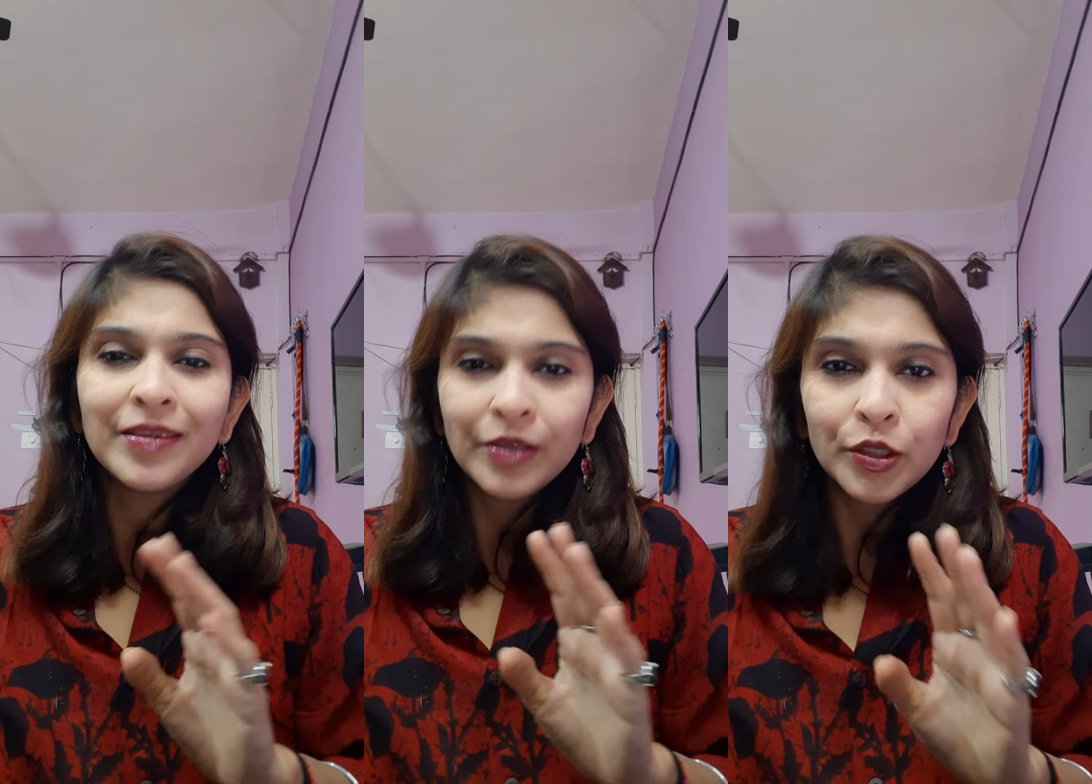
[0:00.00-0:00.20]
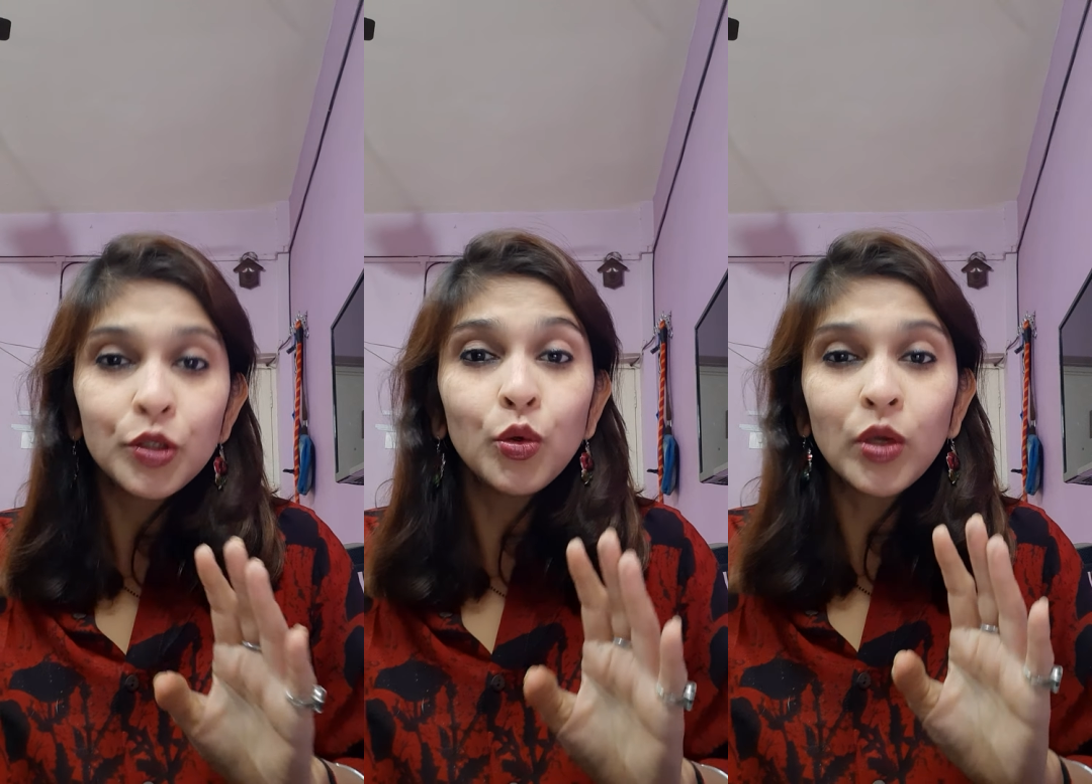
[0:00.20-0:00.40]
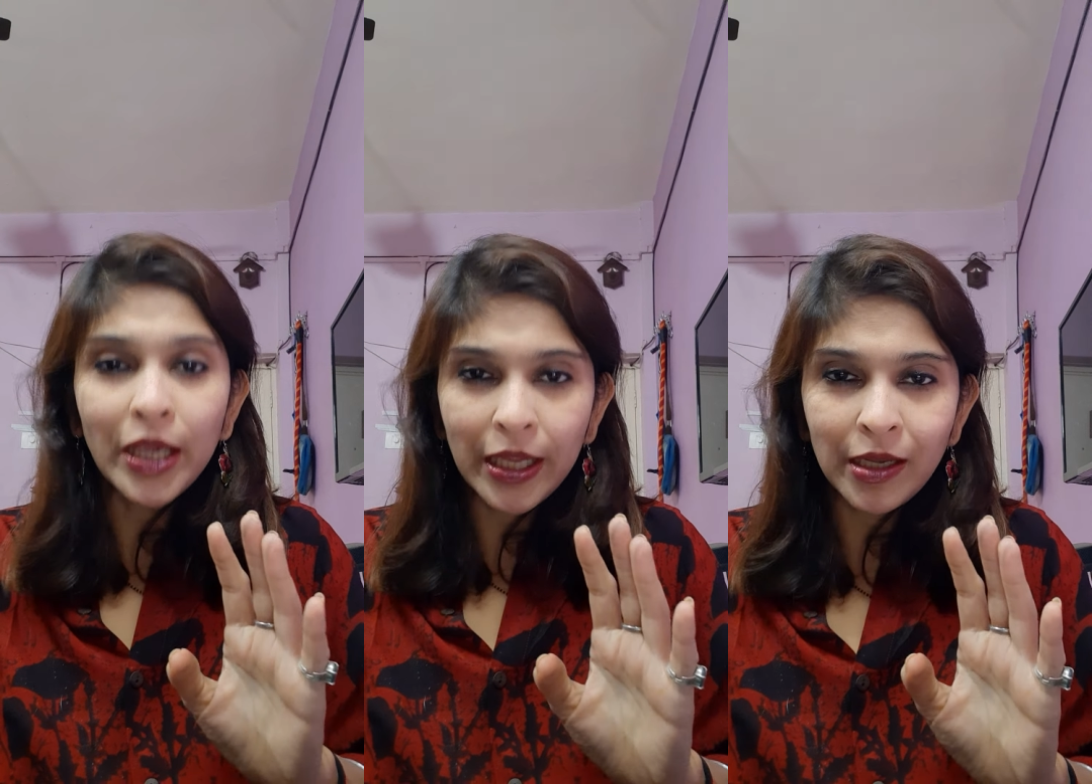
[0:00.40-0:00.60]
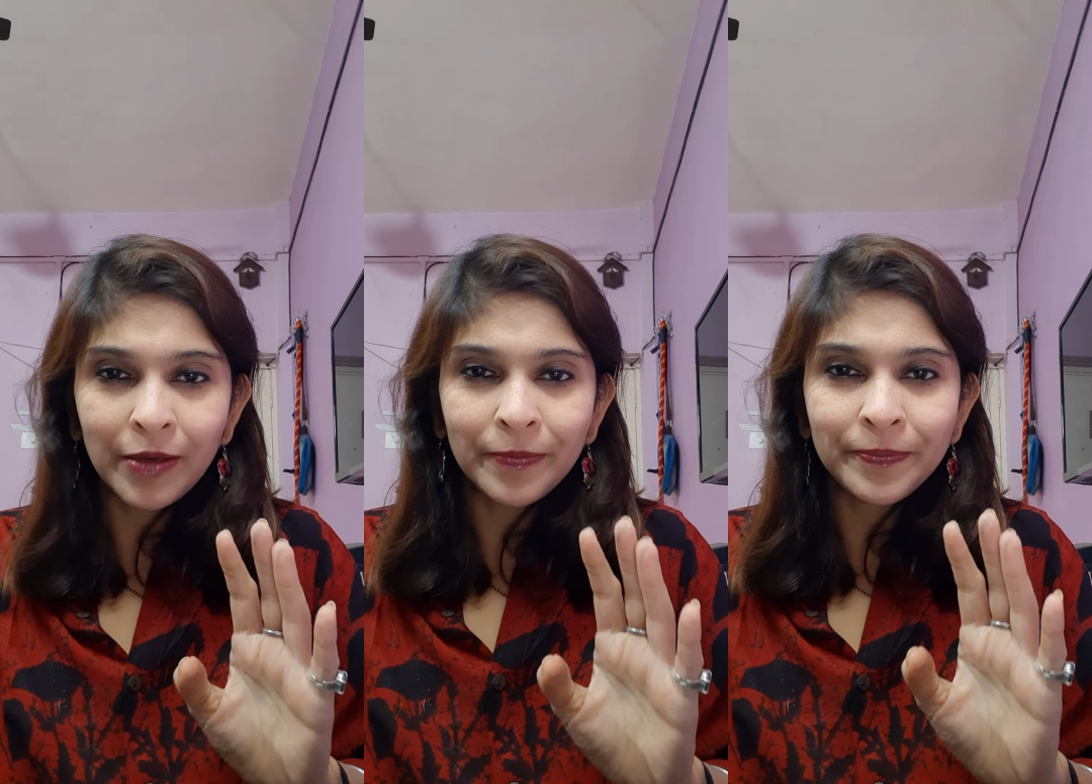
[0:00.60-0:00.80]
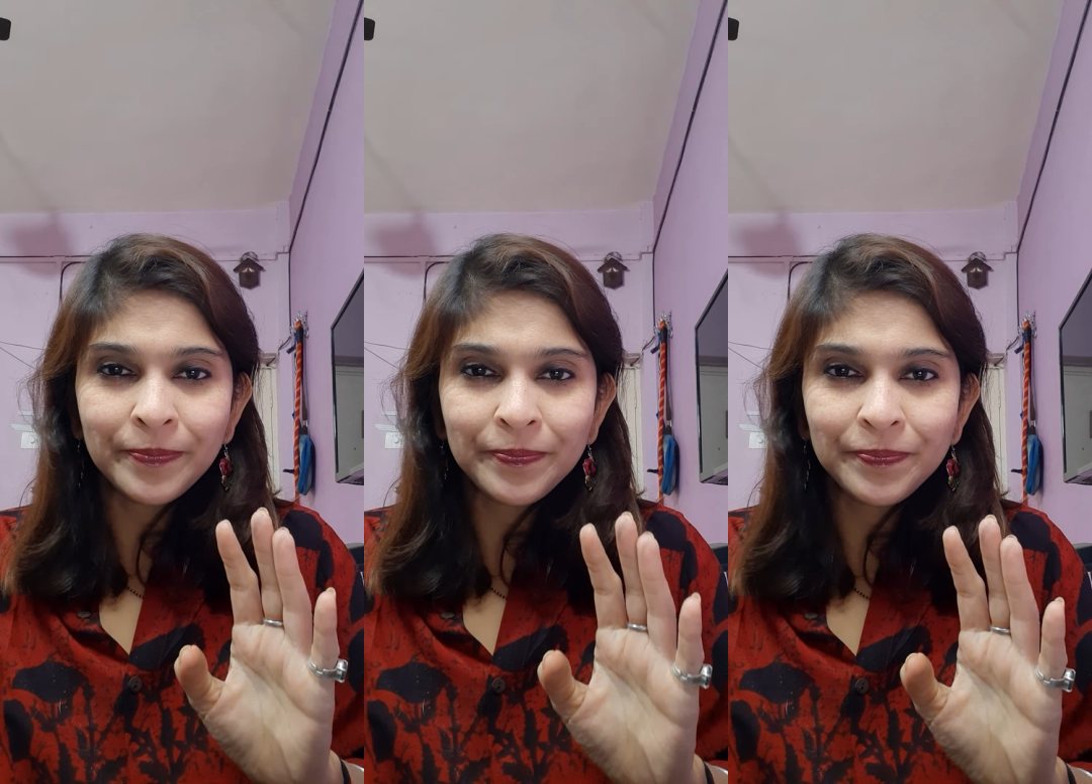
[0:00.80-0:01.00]
You can.
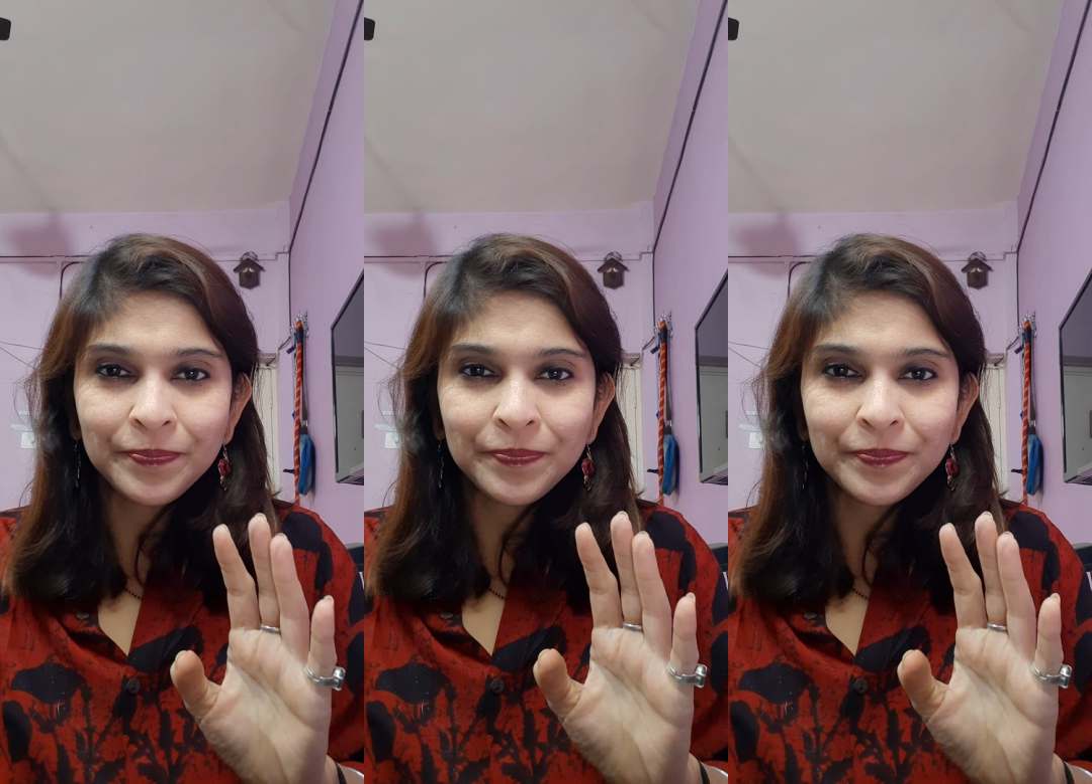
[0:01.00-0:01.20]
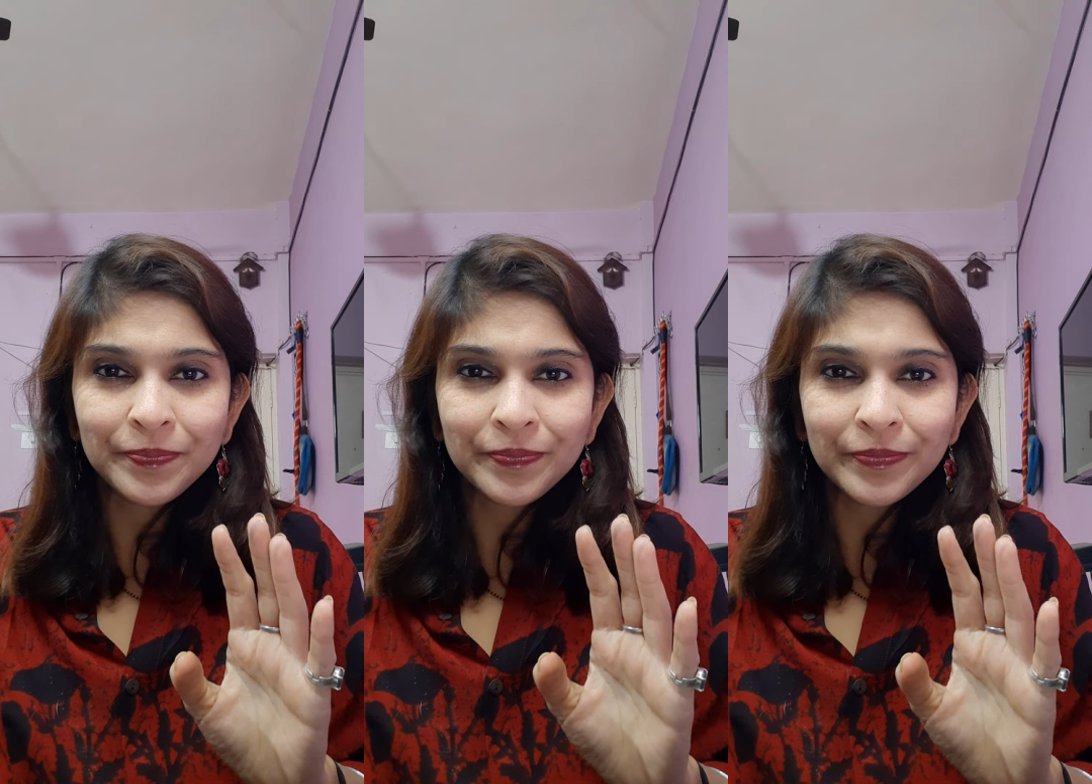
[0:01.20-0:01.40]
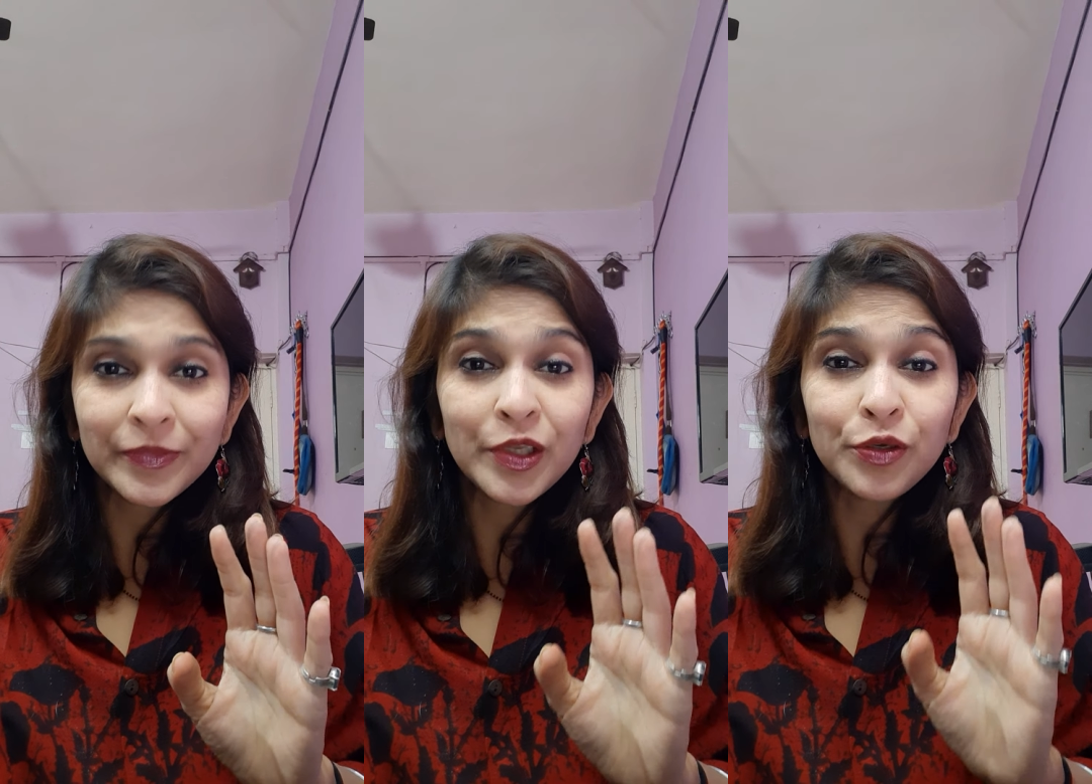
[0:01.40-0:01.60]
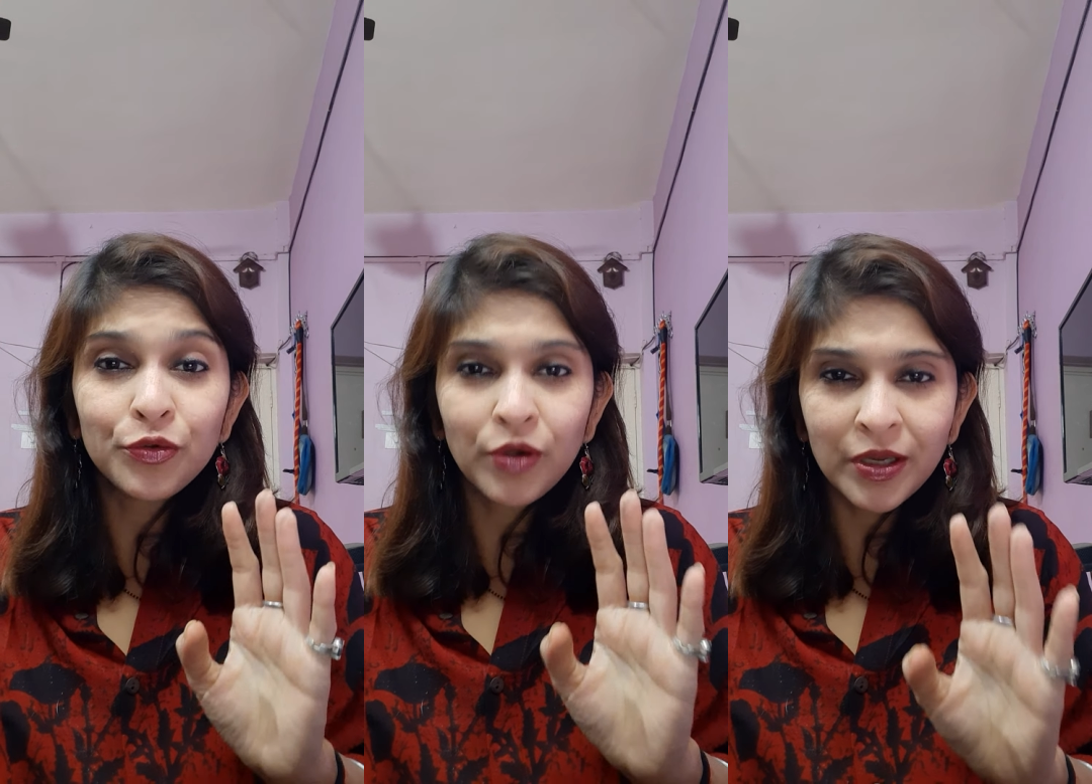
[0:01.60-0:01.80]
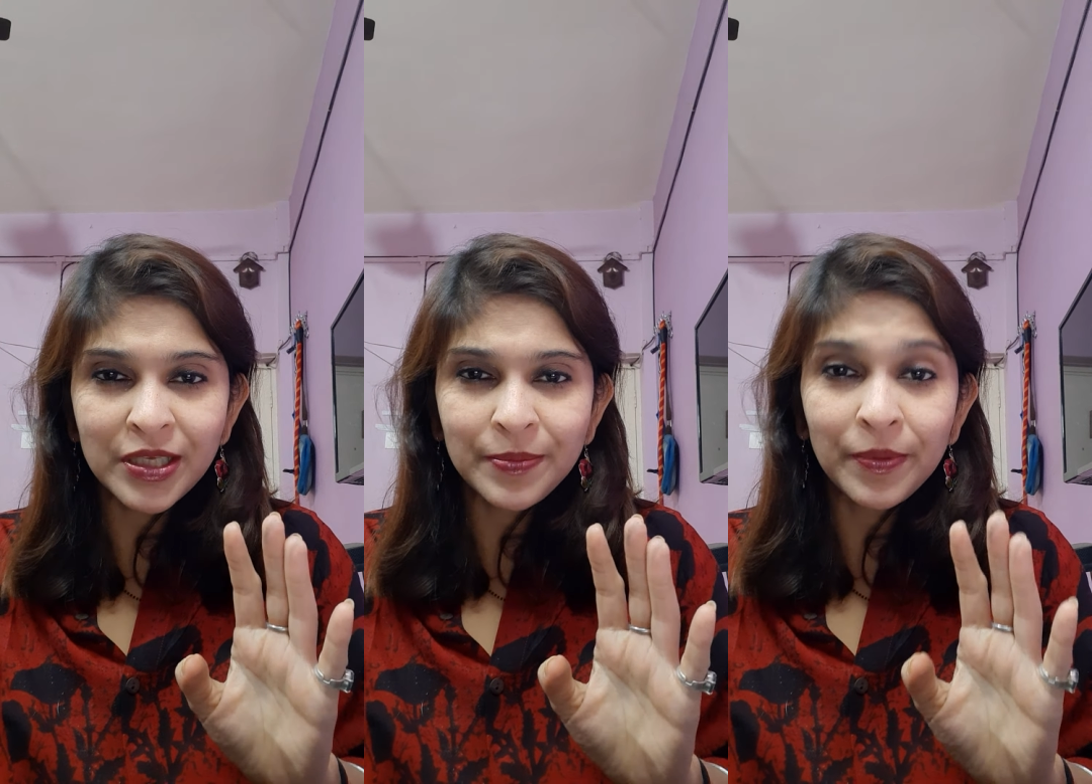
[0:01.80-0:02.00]

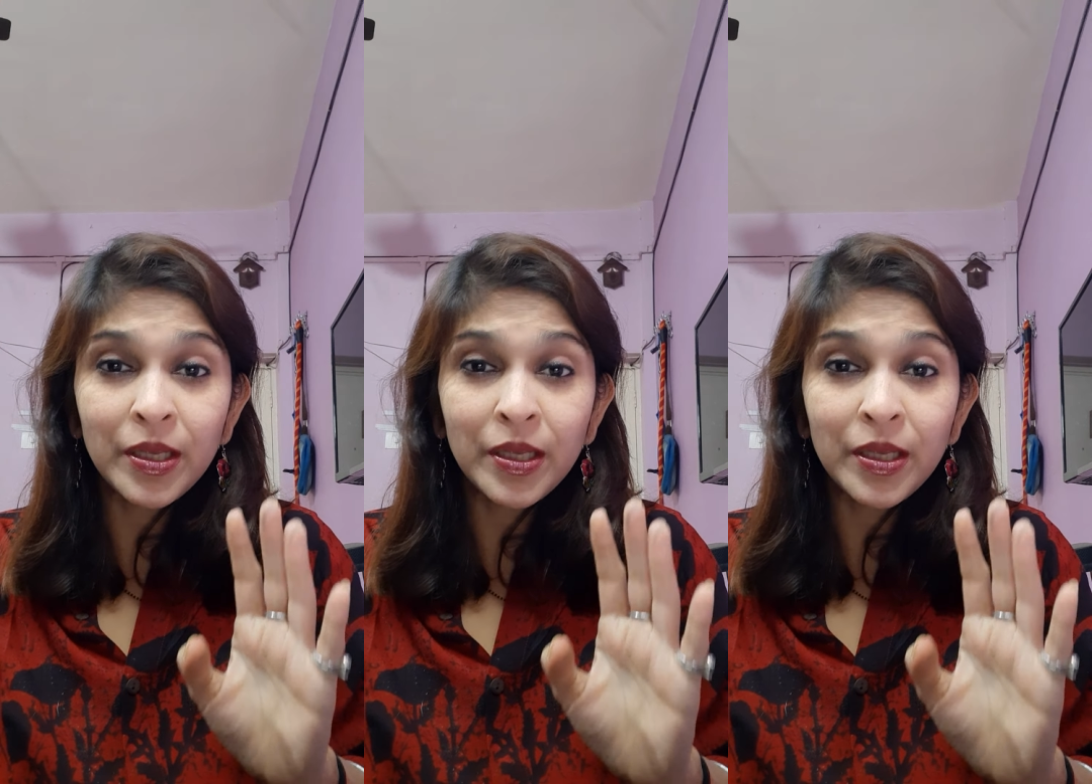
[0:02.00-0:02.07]
Trust